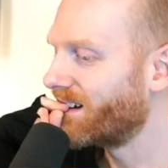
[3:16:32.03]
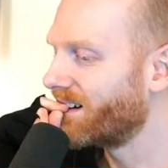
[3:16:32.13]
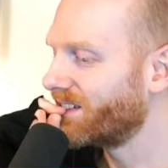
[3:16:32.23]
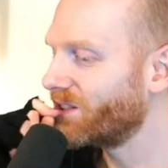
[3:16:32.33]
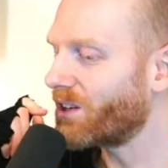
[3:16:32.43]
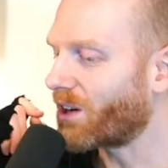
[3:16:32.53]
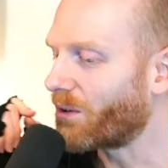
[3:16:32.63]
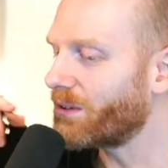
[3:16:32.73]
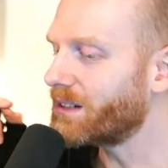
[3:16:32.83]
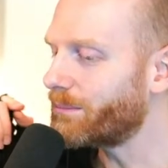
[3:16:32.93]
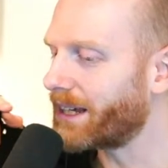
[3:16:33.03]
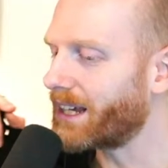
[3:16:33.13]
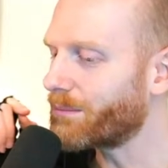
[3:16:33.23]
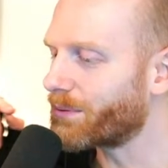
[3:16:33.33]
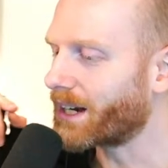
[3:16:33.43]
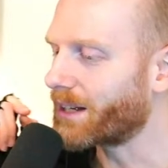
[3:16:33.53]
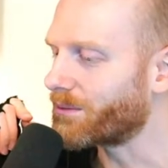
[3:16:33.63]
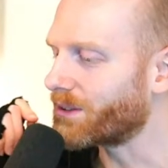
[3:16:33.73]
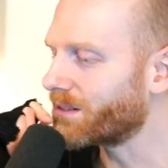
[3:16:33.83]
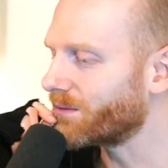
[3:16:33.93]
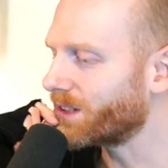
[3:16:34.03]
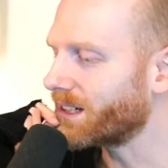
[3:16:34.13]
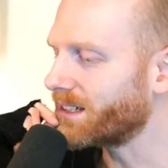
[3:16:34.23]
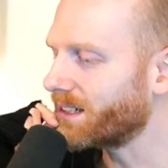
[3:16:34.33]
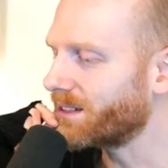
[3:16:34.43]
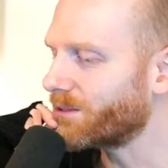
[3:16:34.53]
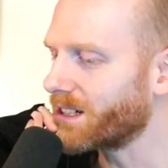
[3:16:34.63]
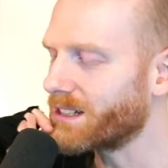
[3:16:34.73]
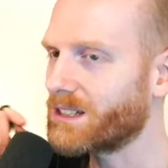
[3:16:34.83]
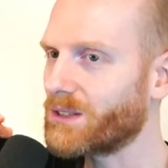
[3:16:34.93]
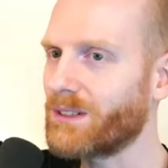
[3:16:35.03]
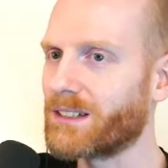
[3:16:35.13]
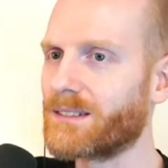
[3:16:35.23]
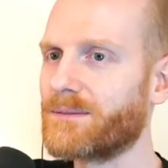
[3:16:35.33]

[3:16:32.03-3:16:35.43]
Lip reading: You're already paying Prime. What are they doing?